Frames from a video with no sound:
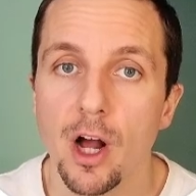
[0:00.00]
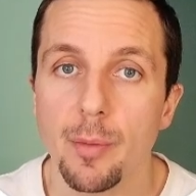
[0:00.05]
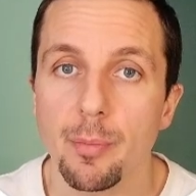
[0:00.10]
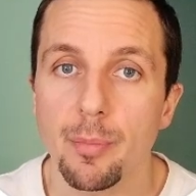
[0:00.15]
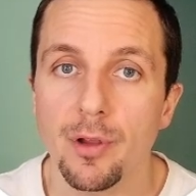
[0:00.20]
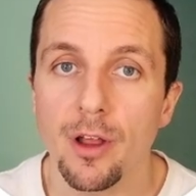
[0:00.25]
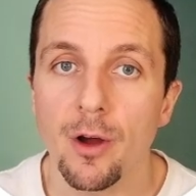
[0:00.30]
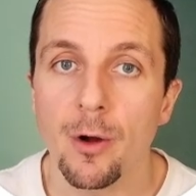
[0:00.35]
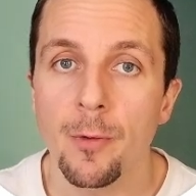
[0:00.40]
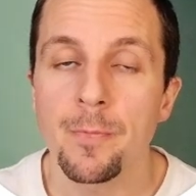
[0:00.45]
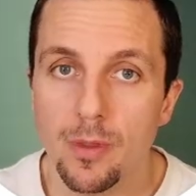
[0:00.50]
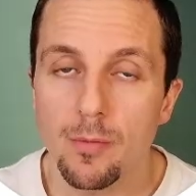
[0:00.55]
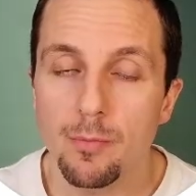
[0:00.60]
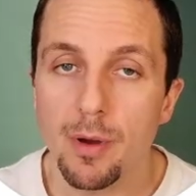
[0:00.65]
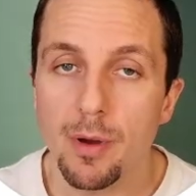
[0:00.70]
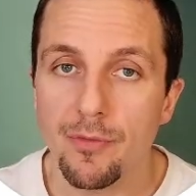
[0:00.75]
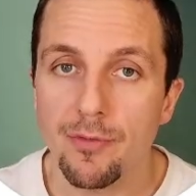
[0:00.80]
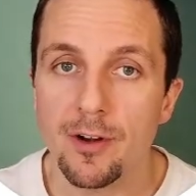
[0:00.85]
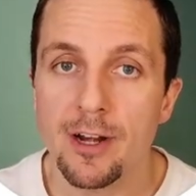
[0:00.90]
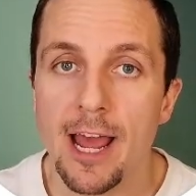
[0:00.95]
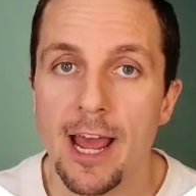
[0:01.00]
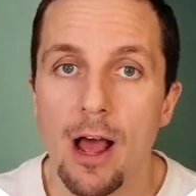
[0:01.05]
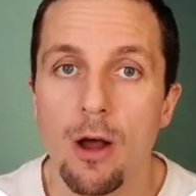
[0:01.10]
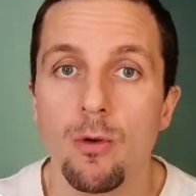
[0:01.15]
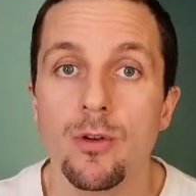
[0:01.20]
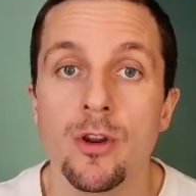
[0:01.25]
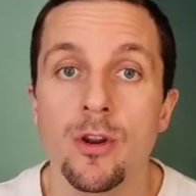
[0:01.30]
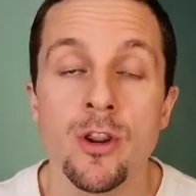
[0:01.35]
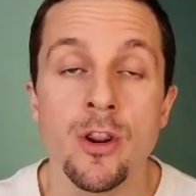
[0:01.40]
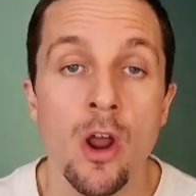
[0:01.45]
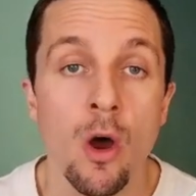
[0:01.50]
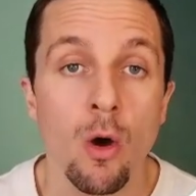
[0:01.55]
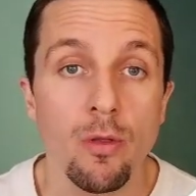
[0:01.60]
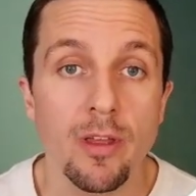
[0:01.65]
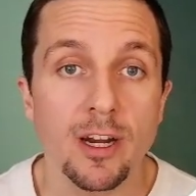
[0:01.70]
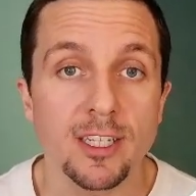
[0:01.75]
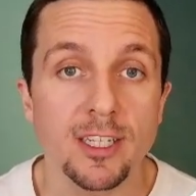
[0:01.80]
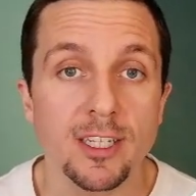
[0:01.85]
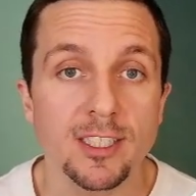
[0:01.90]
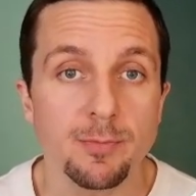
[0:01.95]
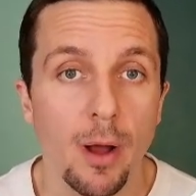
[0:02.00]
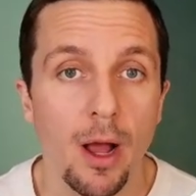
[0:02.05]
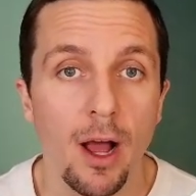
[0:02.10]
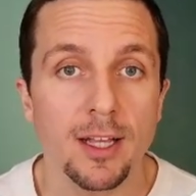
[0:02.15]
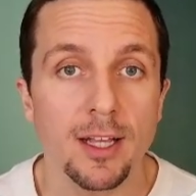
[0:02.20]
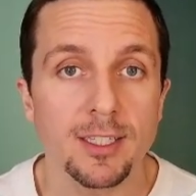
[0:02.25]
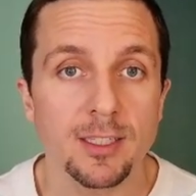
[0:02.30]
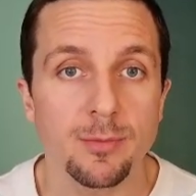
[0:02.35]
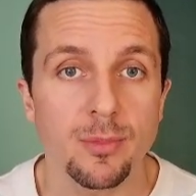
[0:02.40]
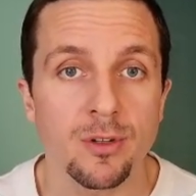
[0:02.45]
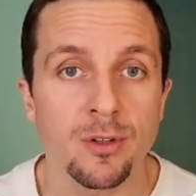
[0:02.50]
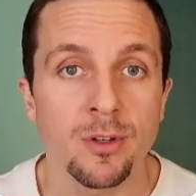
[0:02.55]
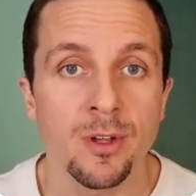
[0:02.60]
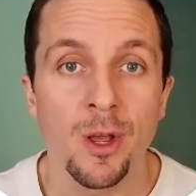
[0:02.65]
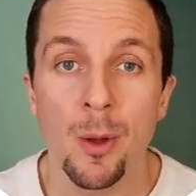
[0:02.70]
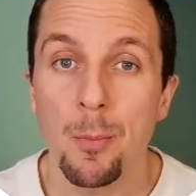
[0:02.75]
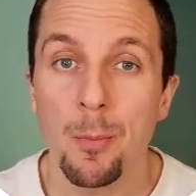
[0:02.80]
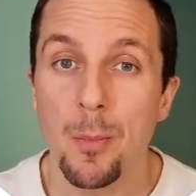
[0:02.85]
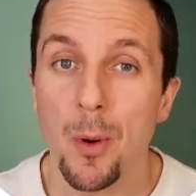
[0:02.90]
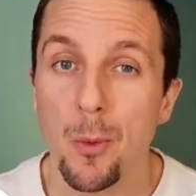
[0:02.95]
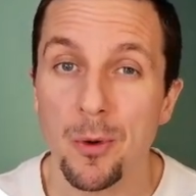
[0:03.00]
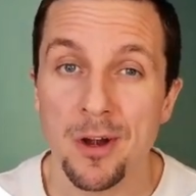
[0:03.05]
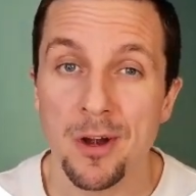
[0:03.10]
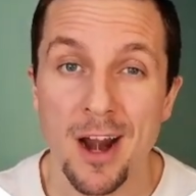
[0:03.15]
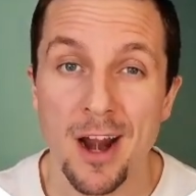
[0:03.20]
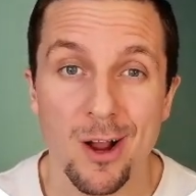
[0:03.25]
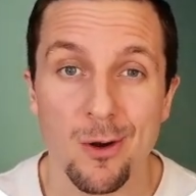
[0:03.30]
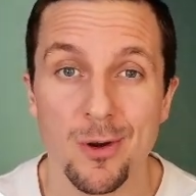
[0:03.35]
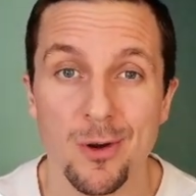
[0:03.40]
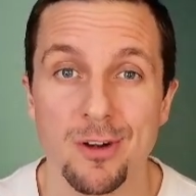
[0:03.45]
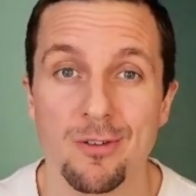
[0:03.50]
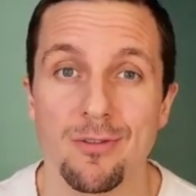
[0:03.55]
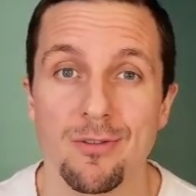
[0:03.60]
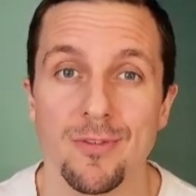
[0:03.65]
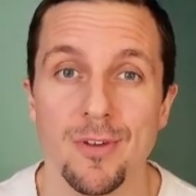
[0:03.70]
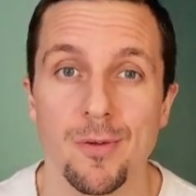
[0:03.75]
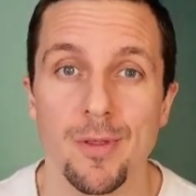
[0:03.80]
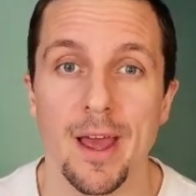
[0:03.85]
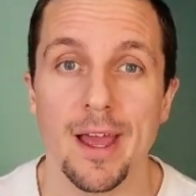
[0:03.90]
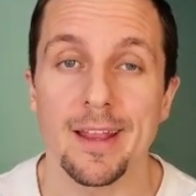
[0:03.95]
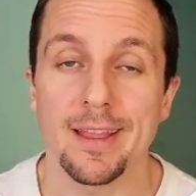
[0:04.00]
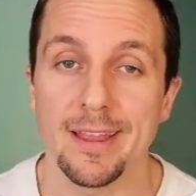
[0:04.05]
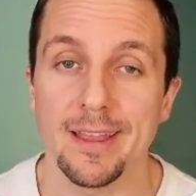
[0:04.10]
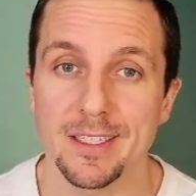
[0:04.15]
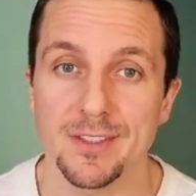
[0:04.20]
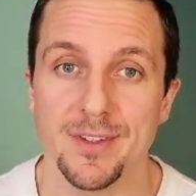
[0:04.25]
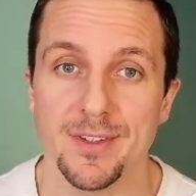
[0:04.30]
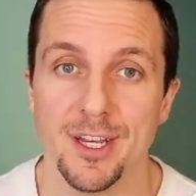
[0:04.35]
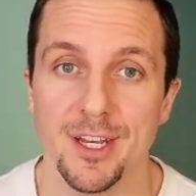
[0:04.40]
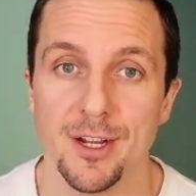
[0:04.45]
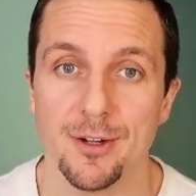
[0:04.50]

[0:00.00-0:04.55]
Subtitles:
below. But for now, know that it's possible, but we're not going to review that in this video.